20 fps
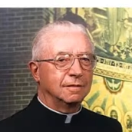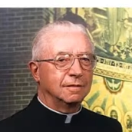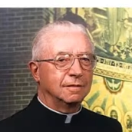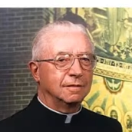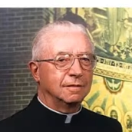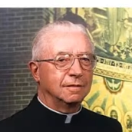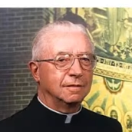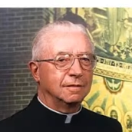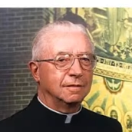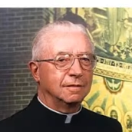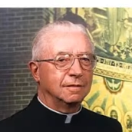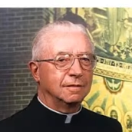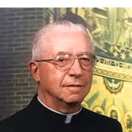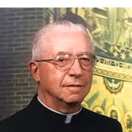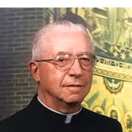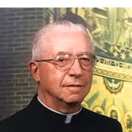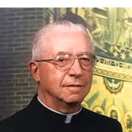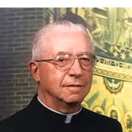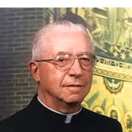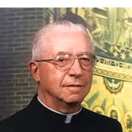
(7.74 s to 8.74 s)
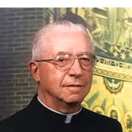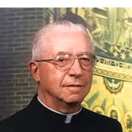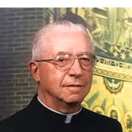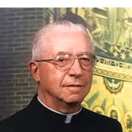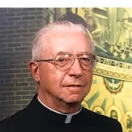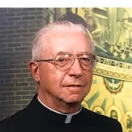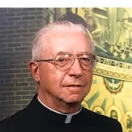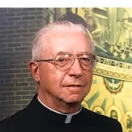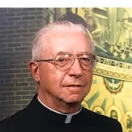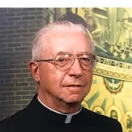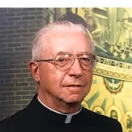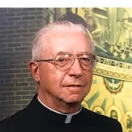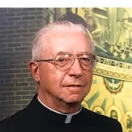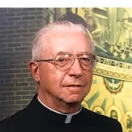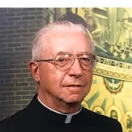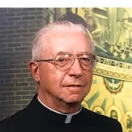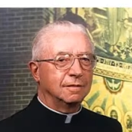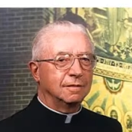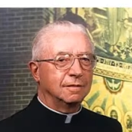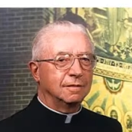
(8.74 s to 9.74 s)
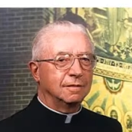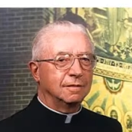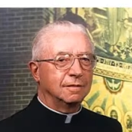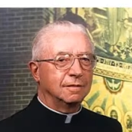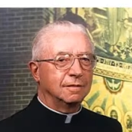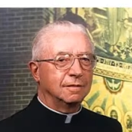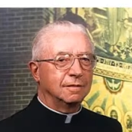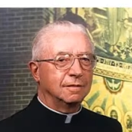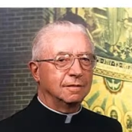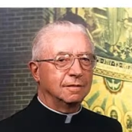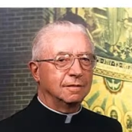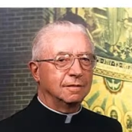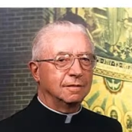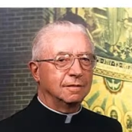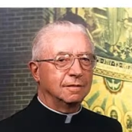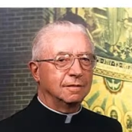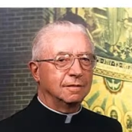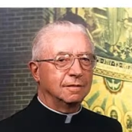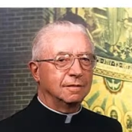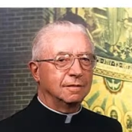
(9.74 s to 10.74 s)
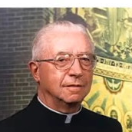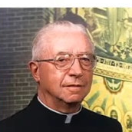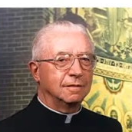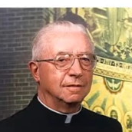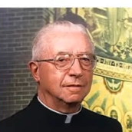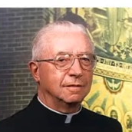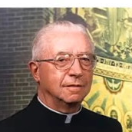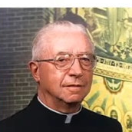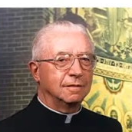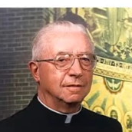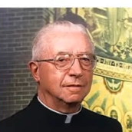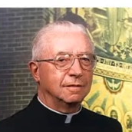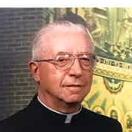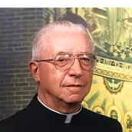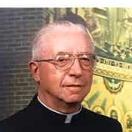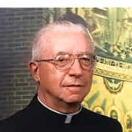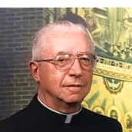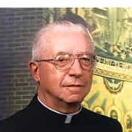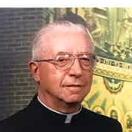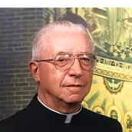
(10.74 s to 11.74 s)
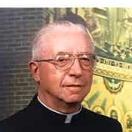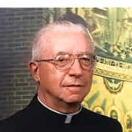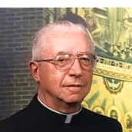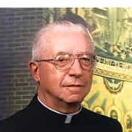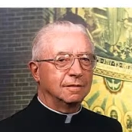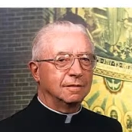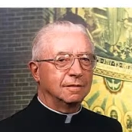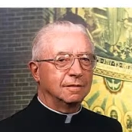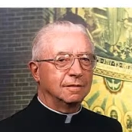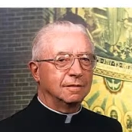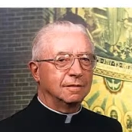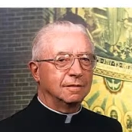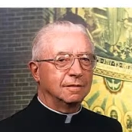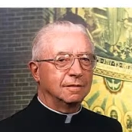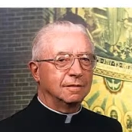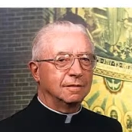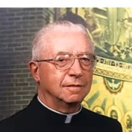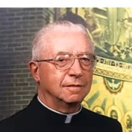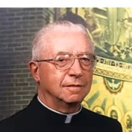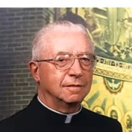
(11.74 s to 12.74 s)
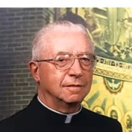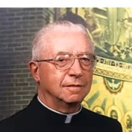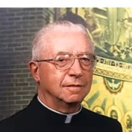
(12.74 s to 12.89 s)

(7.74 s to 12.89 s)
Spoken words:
(no lip movement)